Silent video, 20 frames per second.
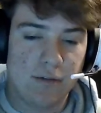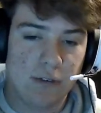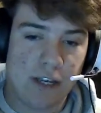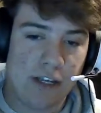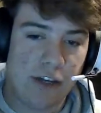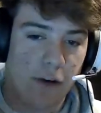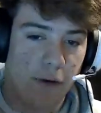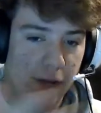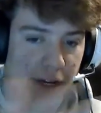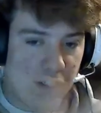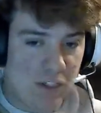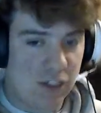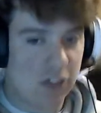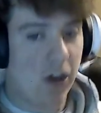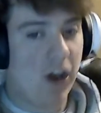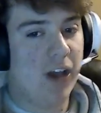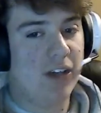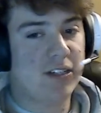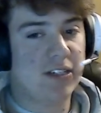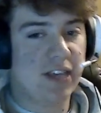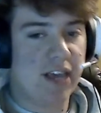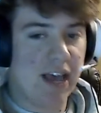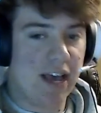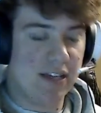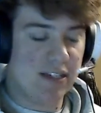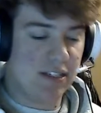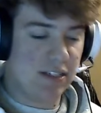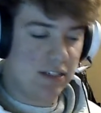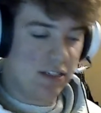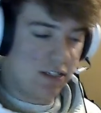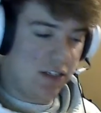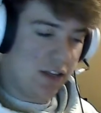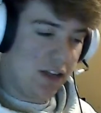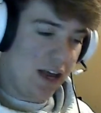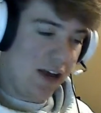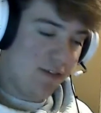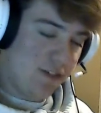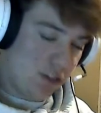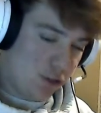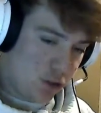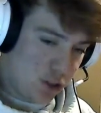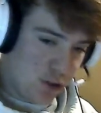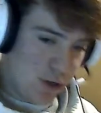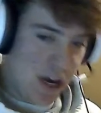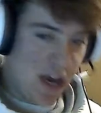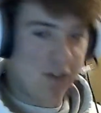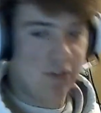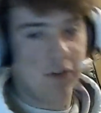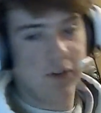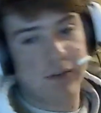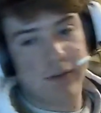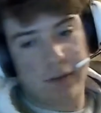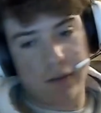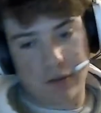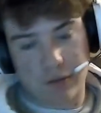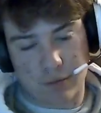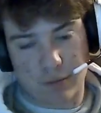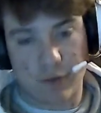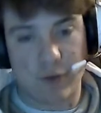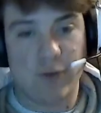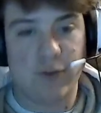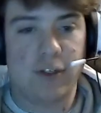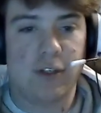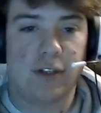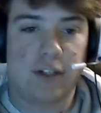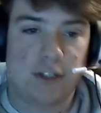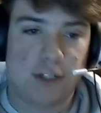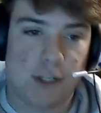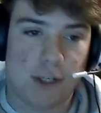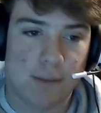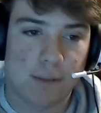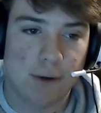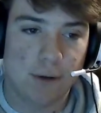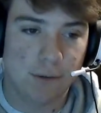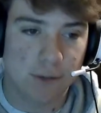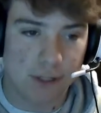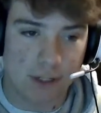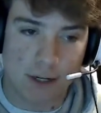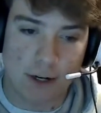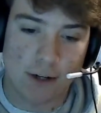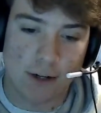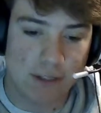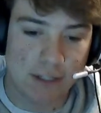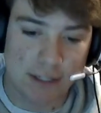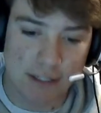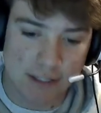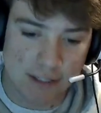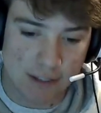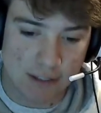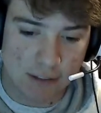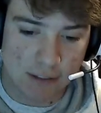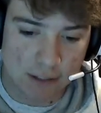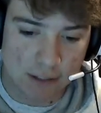it, you know, exhaust gases still have to travel through to the turbo regardless.